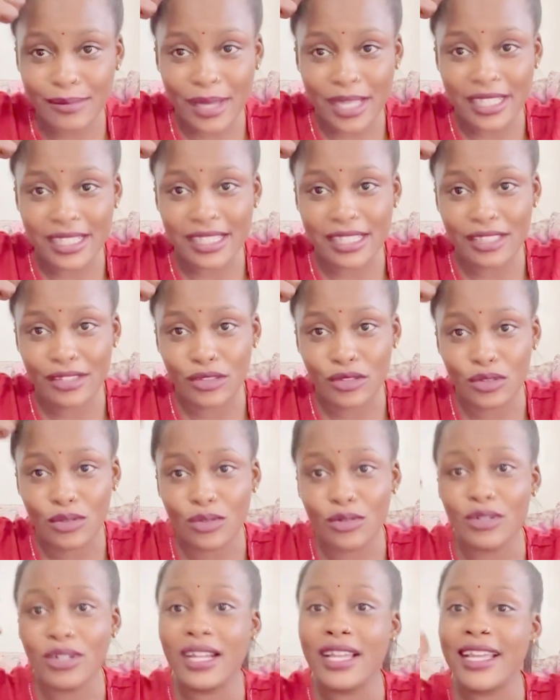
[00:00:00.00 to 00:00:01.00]
my
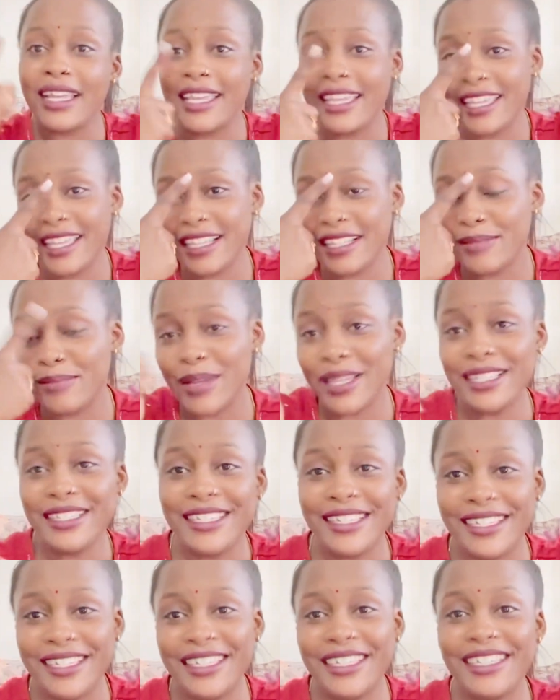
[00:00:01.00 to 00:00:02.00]
sindoor, here is my
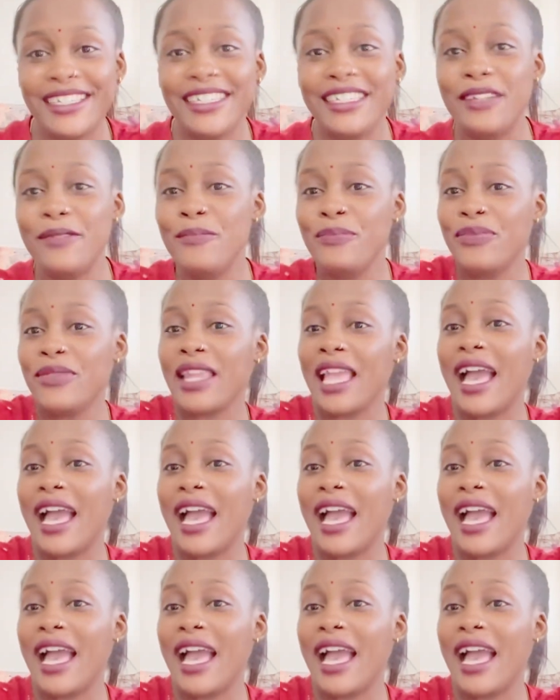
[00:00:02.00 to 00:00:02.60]
tikili,